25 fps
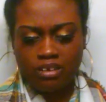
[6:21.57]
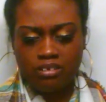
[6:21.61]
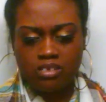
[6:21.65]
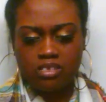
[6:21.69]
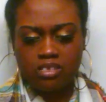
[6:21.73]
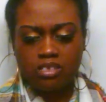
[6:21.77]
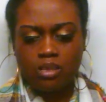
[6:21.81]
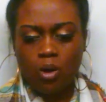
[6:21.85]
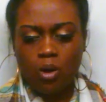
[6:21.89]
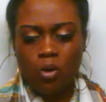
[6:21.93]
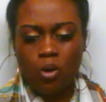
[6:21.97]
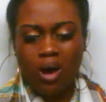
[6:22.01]

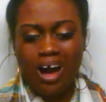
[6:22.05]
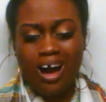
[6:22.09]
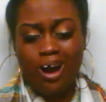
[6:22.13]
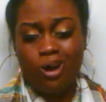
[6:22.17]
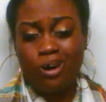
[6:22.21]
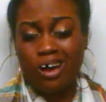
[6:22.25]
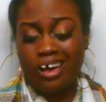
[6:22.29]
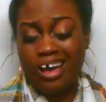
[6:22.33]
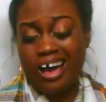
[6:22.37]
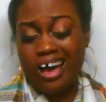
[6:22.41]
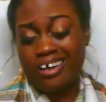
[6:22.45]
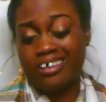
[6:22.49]
So
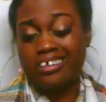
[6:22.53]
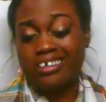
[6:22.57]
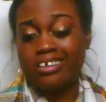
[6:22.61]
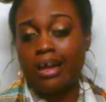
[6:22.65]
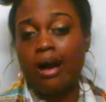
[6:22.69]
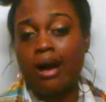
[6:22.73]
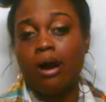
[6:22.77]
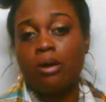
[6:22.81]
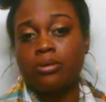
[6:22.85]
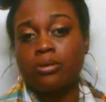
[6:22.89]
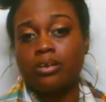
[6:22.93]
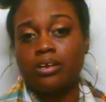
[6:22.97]
I
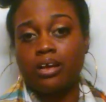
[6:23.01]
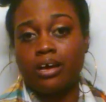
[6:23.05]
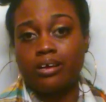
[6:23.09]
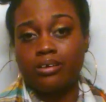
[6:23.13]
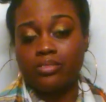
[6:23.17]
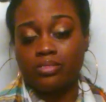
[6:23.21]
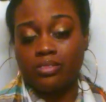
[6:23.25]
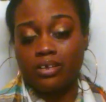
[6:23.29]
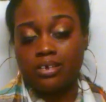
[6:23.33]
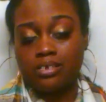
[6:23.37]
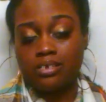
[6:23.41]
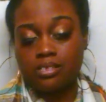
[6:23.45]
allowed a lot
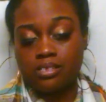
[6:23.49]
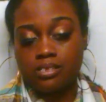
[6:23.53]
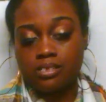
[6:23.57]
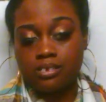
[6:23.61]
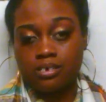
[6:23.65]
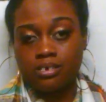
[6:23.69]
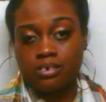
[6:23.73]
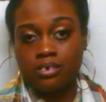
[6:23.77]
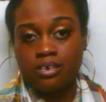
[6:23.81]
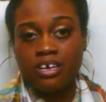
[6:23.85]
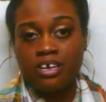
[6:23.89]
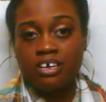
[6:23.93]
of things
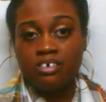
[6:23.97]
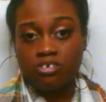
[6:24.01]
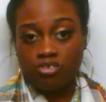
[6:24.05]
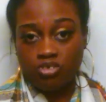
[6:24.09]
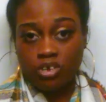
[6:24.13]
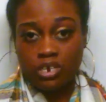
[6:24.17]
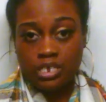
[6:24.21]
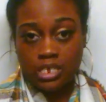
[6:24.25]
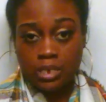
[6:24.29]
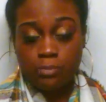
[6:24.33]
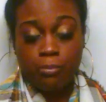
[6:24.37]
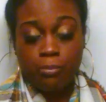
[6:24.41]
to
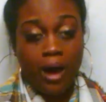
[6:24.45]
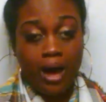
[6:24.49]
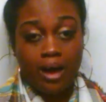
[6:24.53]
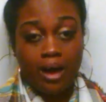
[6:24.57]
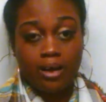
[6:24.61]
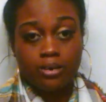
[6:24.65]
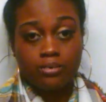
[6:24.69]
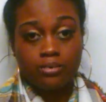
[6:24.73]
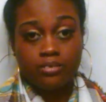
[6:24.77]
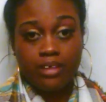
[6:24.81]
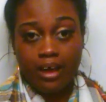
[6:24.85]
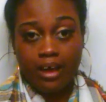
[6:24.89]

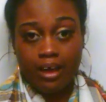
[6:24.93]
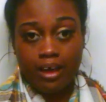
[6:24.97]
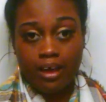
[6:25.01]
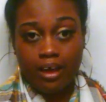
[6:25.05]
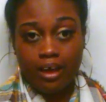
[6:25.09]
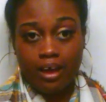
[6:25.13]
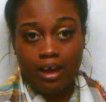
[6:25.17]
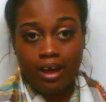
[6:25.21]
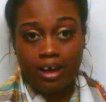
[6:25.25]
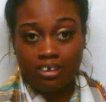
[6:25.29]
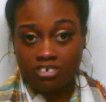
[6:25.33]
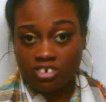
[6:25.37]
transpire
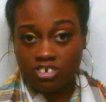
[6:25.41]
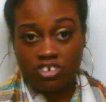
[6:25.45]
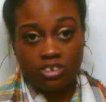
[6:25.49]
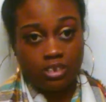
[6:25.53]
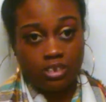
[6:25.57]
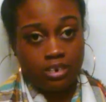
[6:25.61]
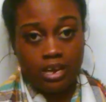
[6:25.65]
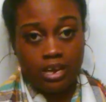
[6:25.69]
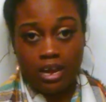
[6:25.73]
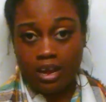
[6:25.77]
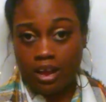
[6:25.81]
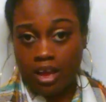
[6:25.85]
that I
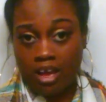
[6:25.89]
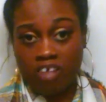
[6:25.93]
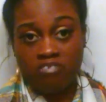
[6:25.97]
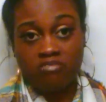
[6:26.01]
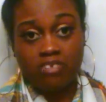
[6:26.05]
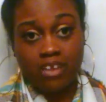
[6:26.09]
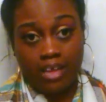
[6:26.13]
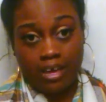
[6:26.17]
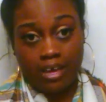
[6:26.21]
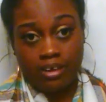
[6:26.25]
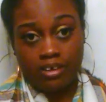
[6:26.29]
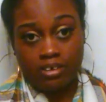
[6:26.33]
should not
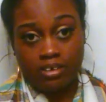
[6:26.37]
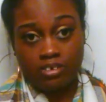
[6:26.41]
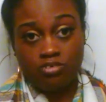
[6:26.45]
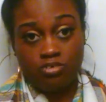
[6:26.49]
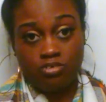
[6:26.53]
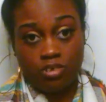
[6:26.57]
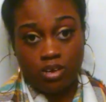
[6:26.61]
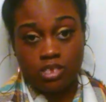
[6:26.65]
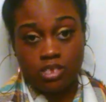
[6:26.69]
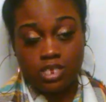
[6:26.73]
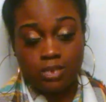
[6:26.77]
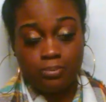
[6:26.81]
have let
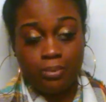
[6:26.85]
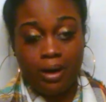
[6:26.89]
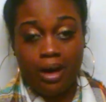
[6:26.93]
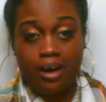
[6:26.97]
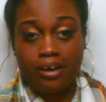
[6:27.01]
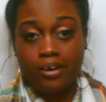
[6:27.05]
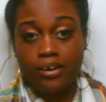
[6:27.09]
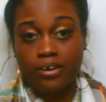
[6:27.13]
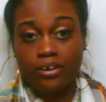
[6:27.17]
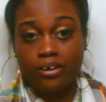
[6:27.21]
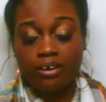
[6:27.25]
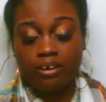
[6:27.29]

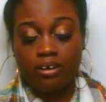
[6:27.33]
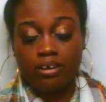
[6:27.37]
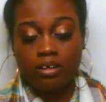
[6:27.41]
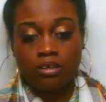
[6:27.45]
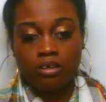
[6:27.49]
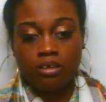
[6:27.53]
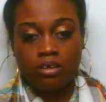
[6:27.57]
transpire.